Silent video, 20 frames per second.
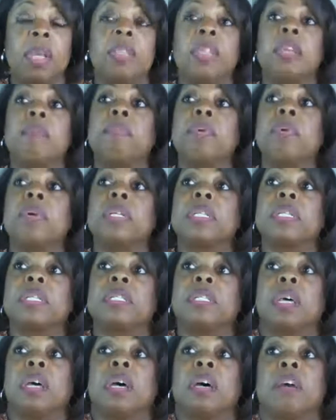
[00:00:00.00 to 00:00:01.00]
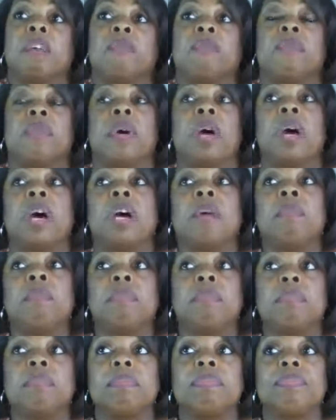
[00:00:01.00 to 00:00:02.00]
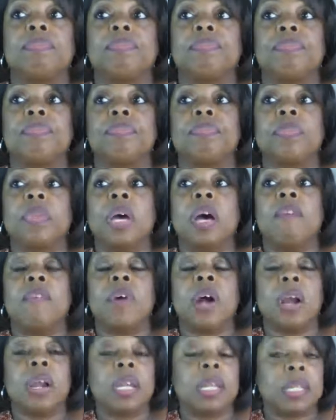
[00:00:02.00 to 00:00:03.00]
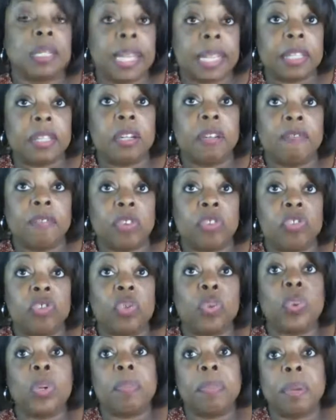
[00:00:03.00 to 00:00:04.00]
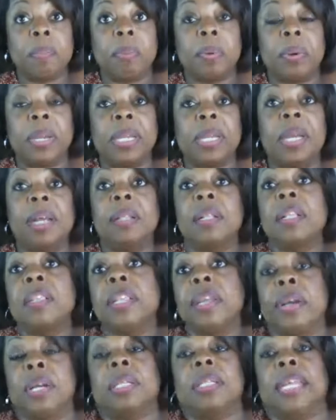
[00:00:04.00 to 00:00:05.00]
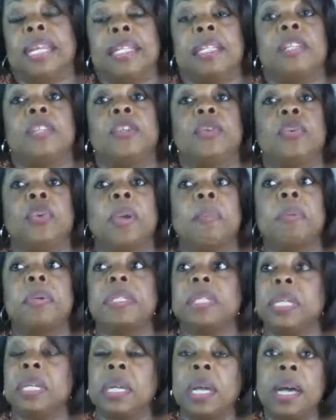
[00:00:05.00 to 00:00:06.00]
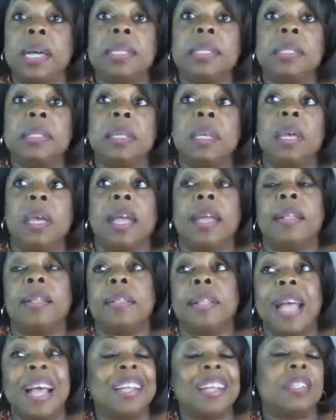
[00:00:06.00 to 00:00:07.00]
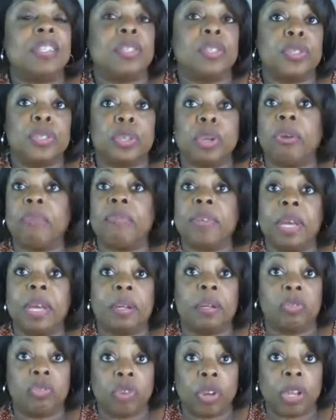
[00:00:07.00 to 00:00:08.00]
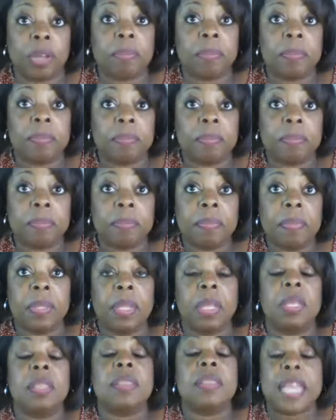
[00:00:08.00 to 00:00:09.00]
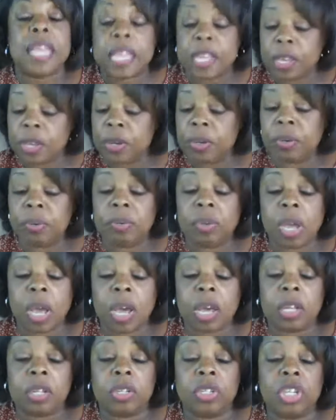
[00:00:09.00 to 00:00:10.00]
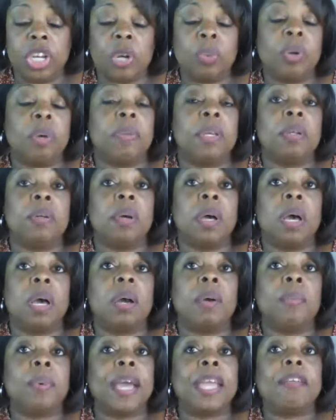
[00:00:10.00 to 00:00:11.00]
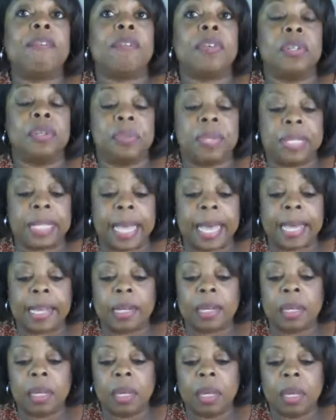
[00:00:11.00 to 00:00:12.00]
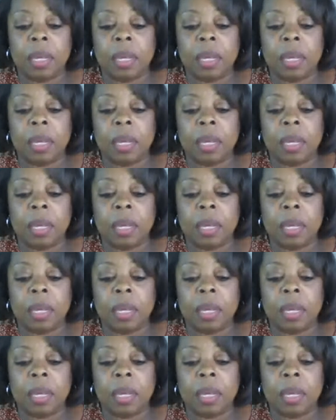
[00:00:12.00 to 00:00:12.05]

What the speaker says: the importance of our elected officials remembering that they're elected to represent us and not to serve Donald Trump. Thank you, Chairwoman White, for doing that.